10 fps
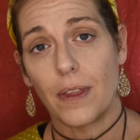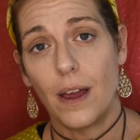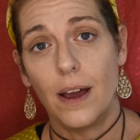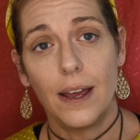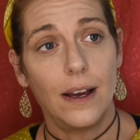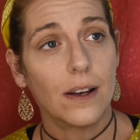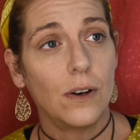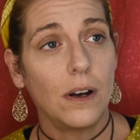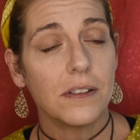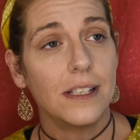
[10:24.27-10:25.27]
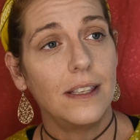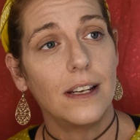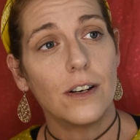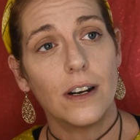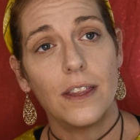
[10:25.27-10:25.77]
I was sitting
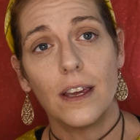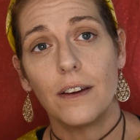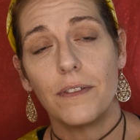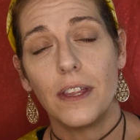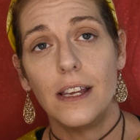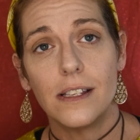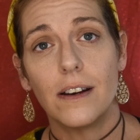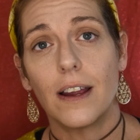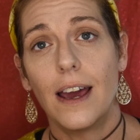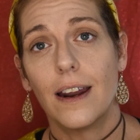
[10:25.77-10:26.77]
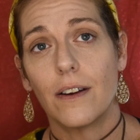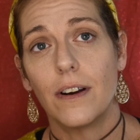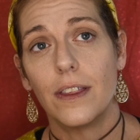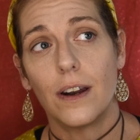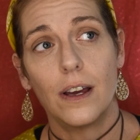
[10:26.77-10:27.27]
there trying to think of, is there a
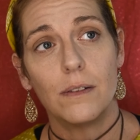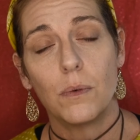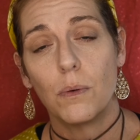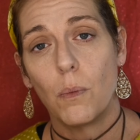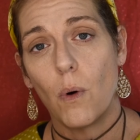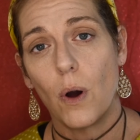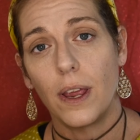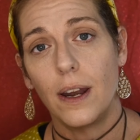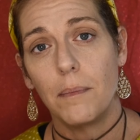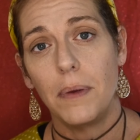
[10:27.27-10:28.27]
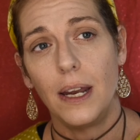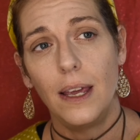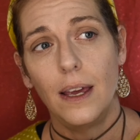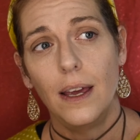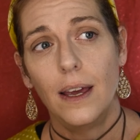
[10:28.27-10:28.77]
category that I wouldn't want in a
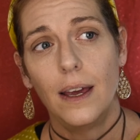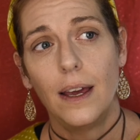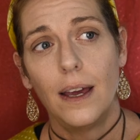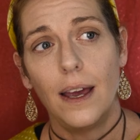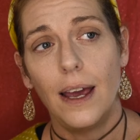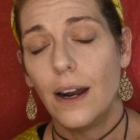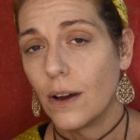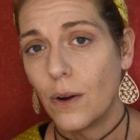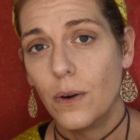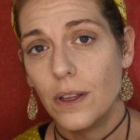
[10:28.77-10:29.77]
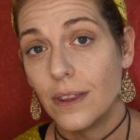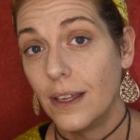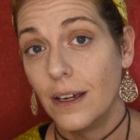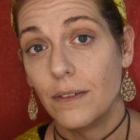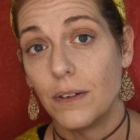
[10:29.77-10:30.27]
mini? And I couldn't
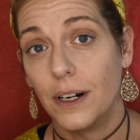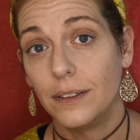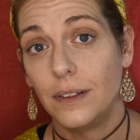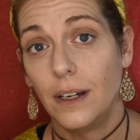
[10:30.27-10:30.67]
think of one.